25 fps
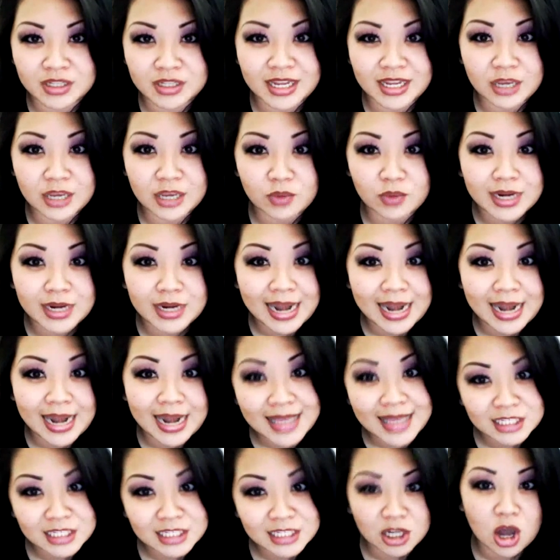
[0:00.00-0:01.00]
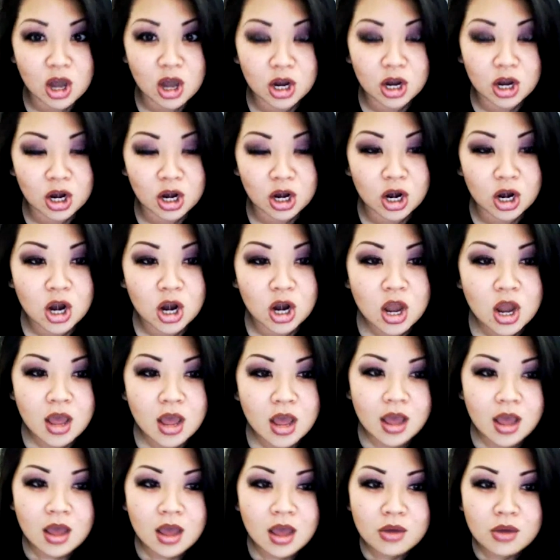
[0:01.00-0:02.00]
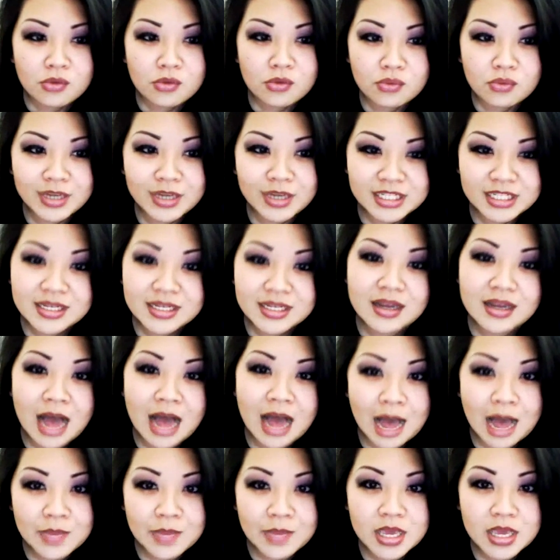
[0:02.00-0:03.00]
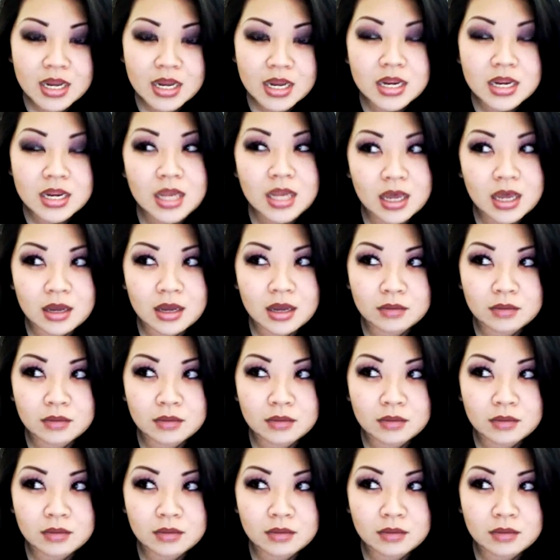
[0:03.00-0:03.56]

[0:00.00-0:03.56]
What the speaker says: that he would last longer, which is a common,